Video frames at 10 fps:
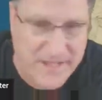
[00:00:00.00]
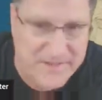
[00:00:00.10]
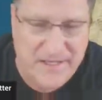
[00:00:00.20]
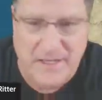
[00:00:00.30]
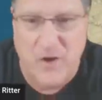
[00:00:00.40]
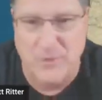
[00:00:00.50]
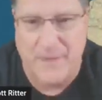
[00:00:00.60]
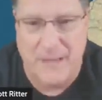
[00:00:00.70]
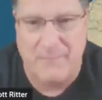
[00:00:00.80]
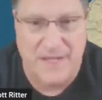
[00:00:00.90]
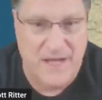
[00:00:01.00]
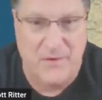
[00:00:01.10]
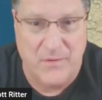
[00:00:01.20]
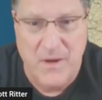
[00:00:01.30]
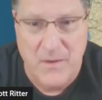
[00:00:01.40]
a Palestinian homeland, but
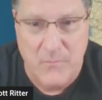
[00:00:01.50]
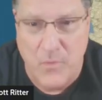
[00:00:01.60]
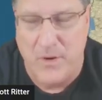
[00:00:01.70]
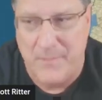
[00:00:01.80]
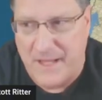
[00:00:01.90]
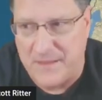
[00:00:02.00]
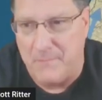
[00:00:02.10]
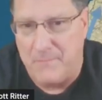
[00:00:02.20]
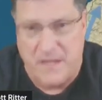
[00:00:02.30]
care more about the